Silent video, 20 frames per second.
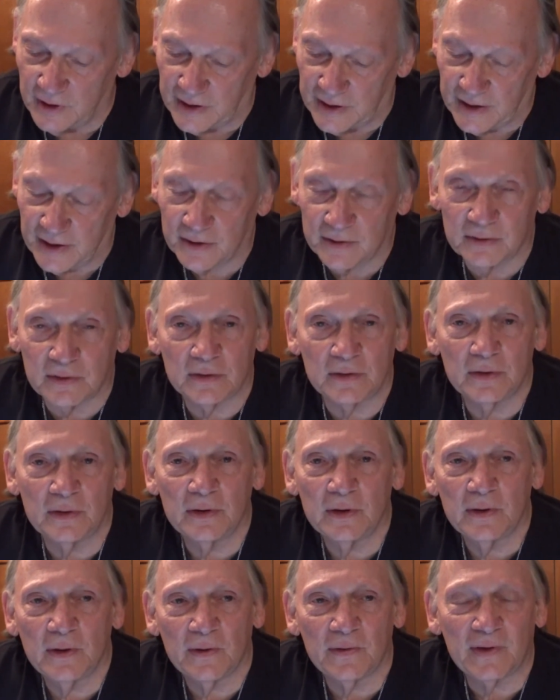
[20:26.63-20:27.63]
And
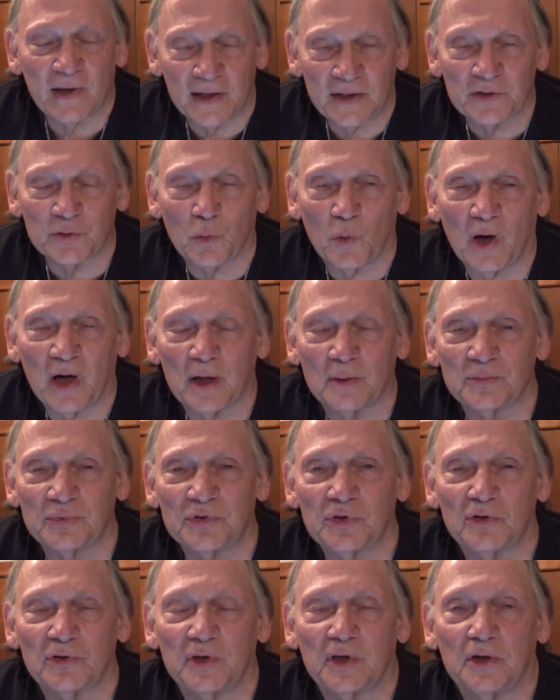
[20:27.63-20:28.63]
that is why I'm
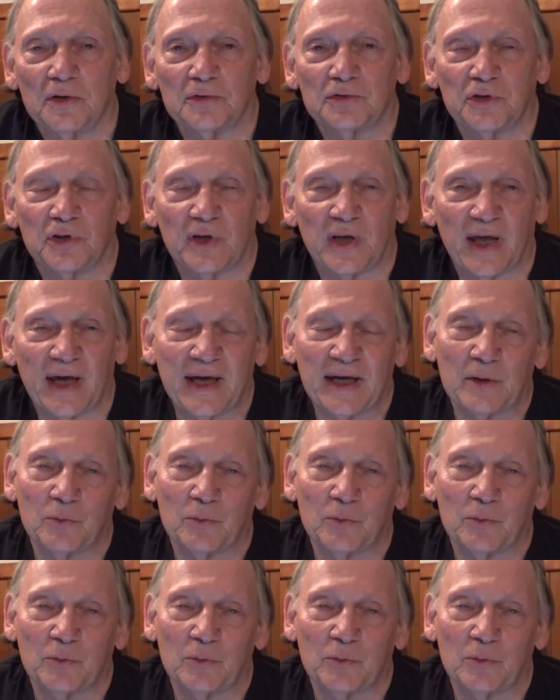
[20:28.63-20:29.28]
still there today